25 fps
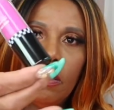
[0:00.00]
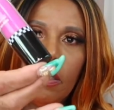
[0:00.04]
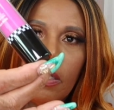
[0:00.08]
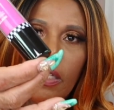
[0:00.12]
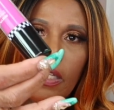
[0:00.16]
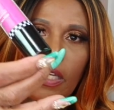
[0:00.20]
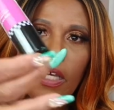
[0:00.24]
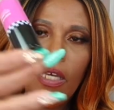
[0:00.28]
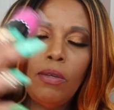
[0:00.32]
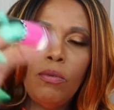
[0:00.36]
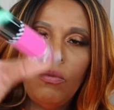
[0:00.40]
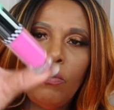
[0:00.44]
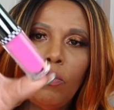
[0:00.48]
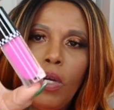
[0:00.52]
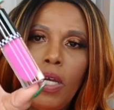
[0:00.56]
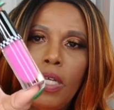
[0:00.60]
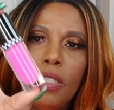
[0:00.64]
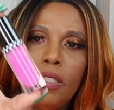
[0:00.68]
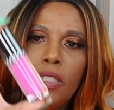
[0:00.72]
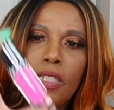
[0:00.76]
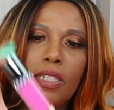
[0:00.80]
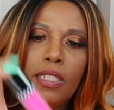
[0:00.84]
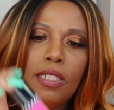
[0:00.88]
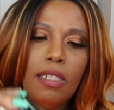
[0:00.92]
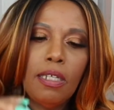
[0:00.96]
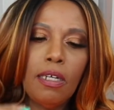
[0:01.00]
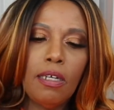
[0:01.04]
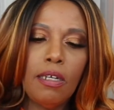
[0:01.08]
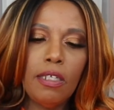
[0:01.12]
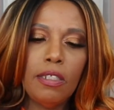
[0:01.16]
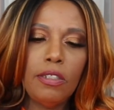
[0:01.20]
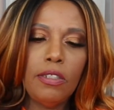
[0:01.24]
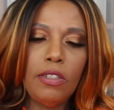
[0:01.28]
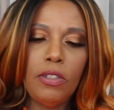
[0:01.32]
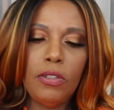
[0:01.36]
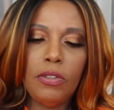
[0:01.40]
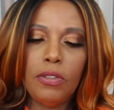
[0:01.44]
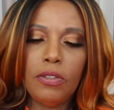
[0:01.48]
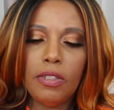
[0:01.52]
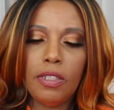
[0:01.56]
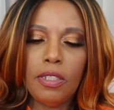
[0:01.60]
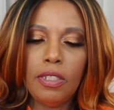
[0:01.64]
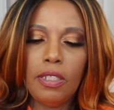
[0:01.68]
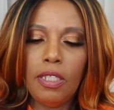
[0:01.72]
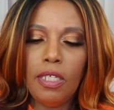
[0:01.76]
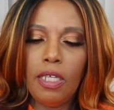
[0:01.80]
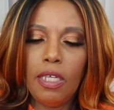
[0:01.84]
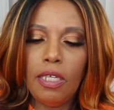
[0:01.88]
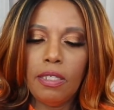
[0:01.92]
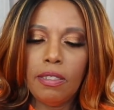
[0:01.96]
Can't wait to start
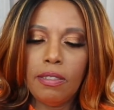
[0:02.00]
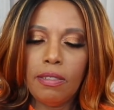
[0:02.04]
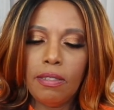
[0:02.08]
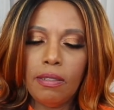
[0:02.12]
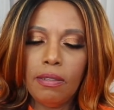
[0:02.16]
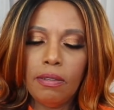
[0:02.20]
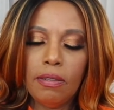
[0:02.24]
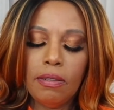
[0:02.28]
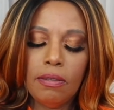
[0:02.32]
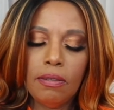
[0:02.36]
using this.